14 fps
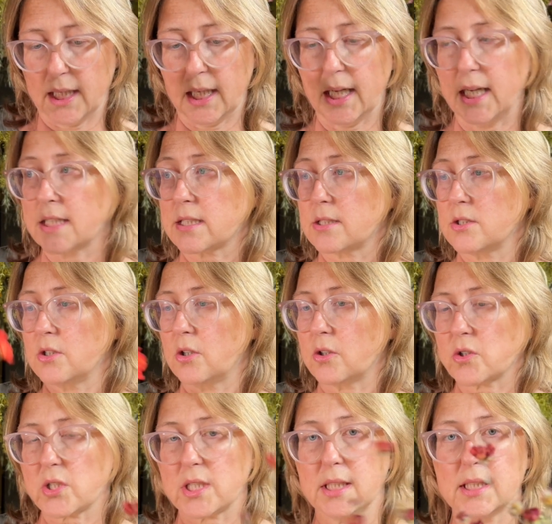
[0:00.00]
It's
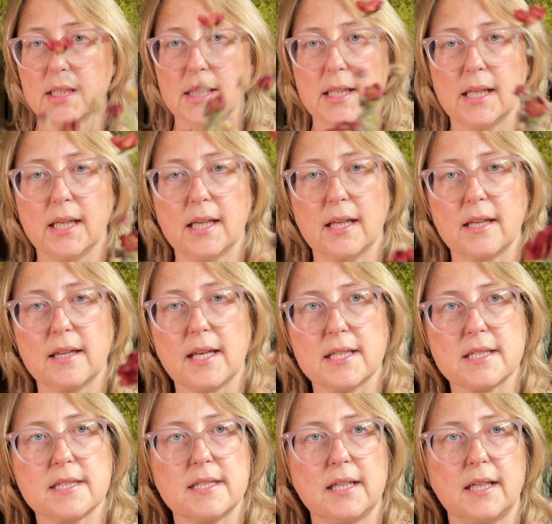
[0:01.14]
not that
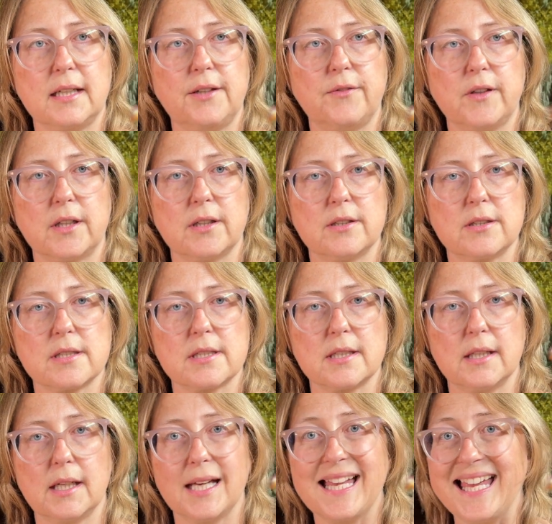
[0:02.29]
significant
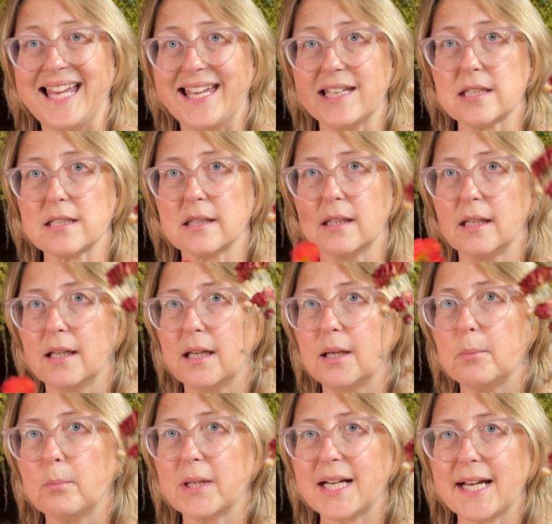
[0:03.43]
a head,
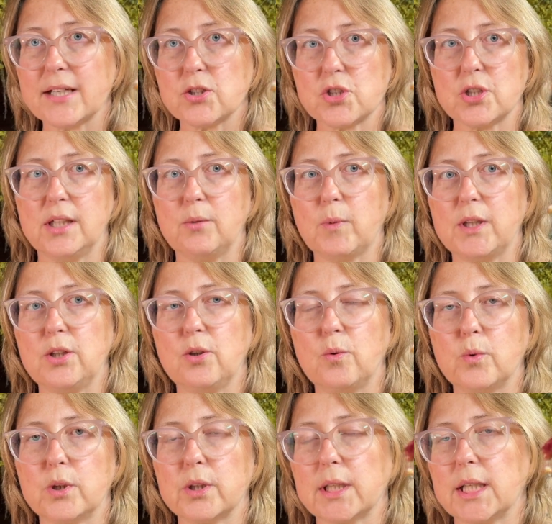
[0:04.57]
but actually when you're
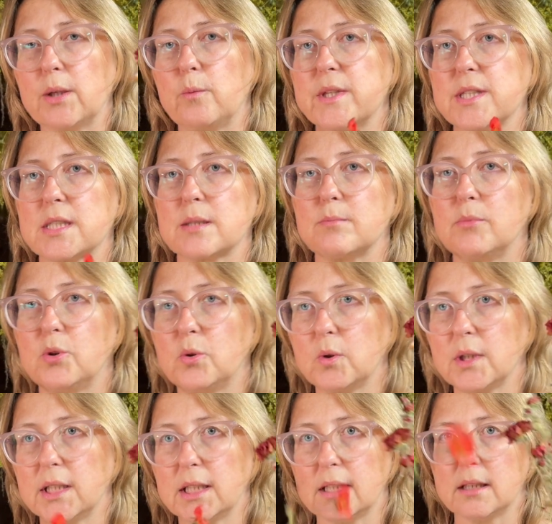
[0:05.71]
working with
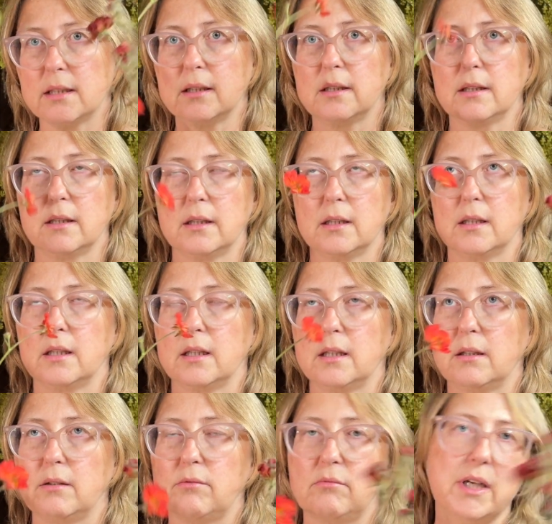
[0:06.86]
smaller
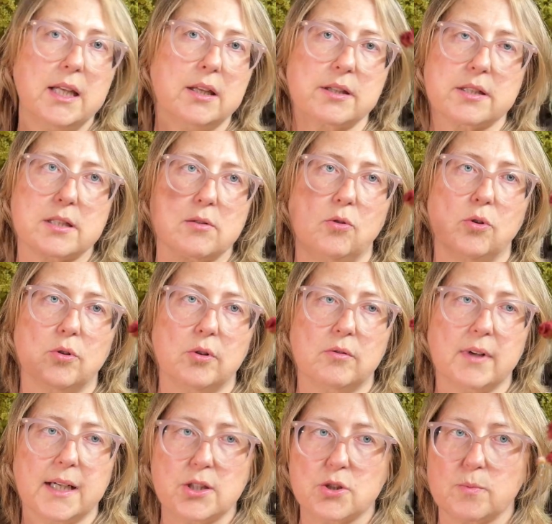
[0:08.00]
wreaths or
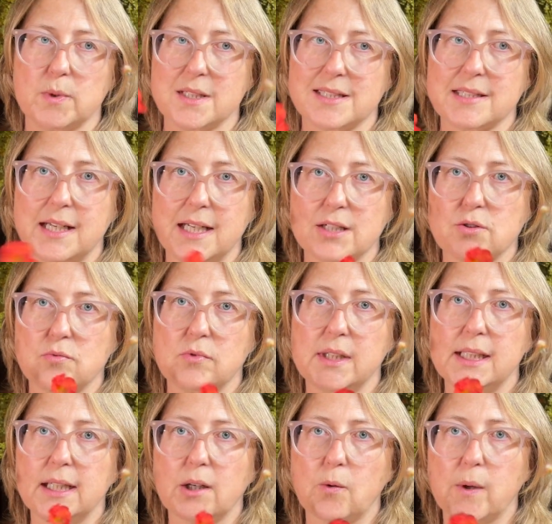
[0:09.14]
arrangements, it's really
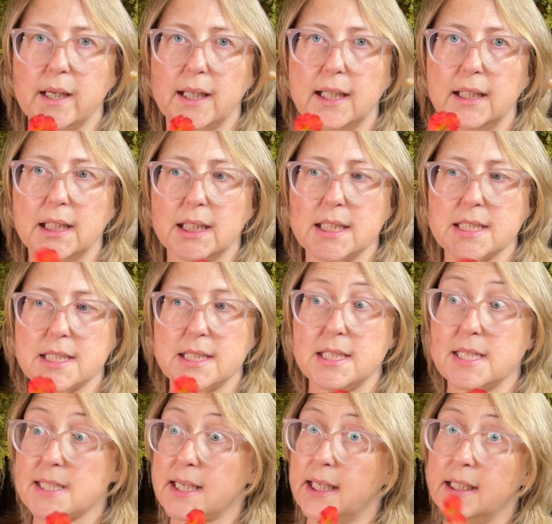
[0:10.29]
quite a nice
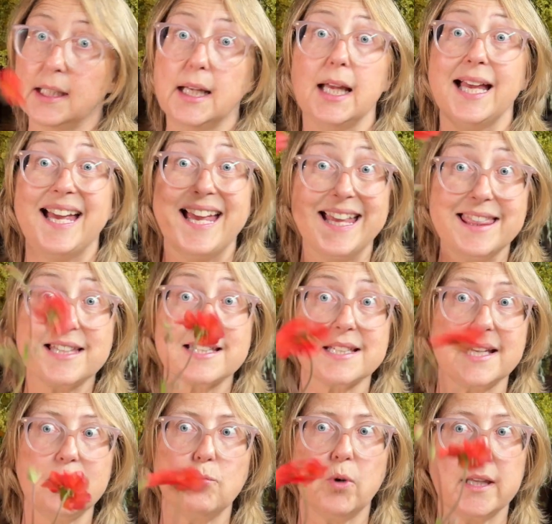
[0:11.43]
detail, in the
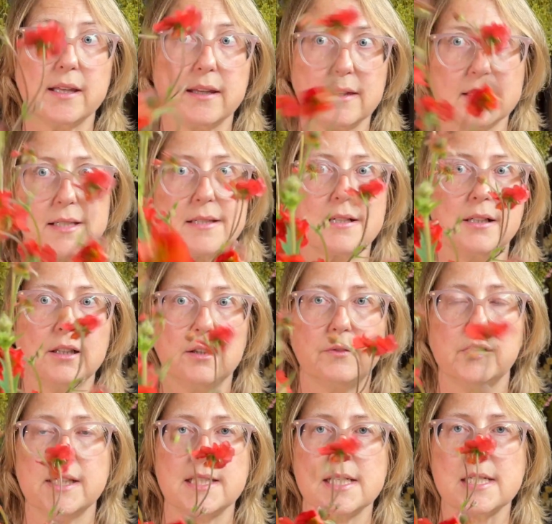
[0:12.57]
same way that this is a lovely
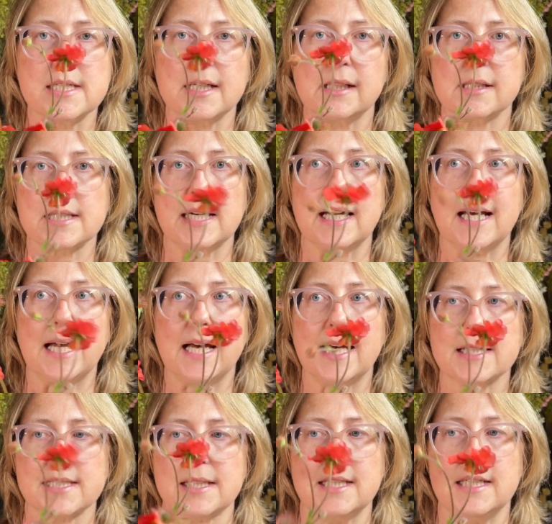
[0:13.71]
detail to add
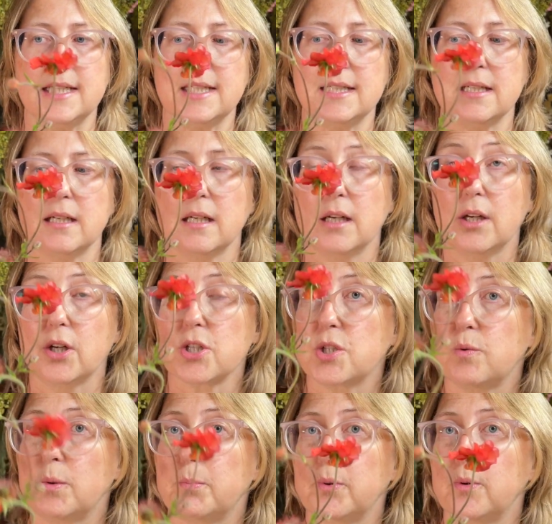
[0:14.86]
in to a
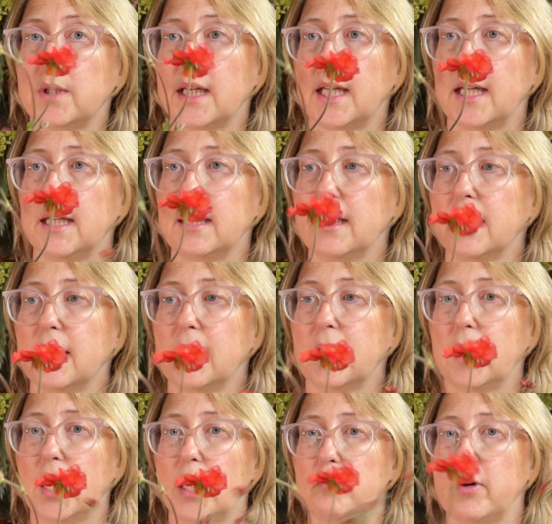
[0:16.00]
bouquet
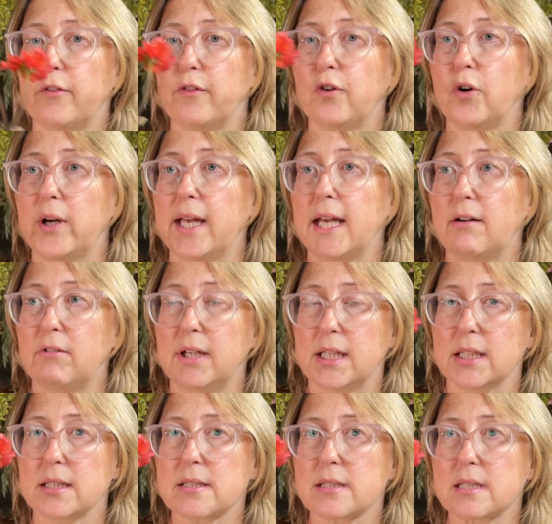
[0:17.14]
for
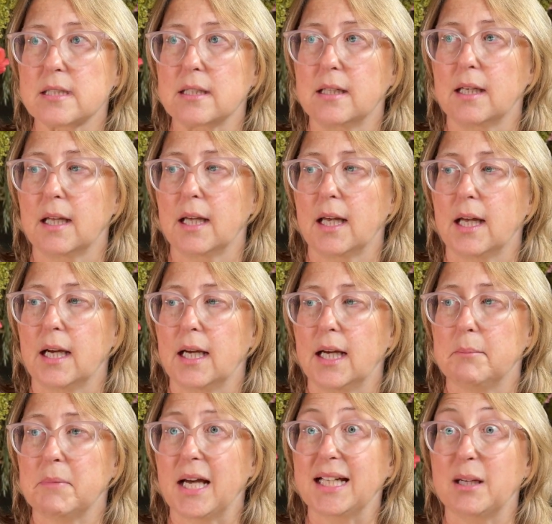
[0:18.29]
airiness
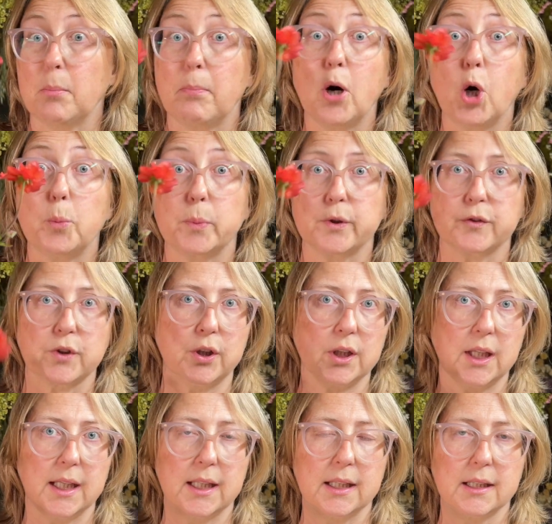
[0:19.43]
and a pop of colour.